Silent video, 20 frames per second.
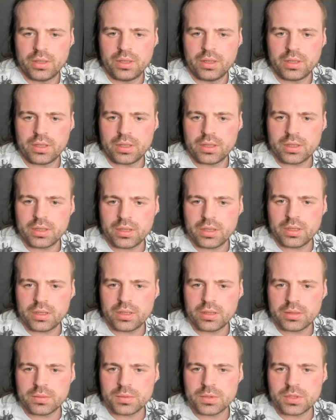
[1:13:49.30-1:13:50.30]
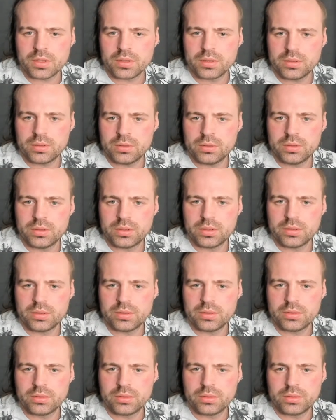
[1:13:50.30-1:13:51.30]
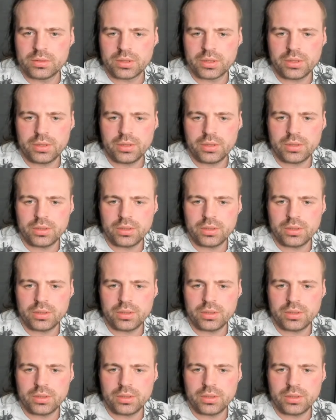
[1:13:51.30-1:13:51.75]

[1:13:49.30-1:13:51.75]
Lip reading: And I'm so lonely.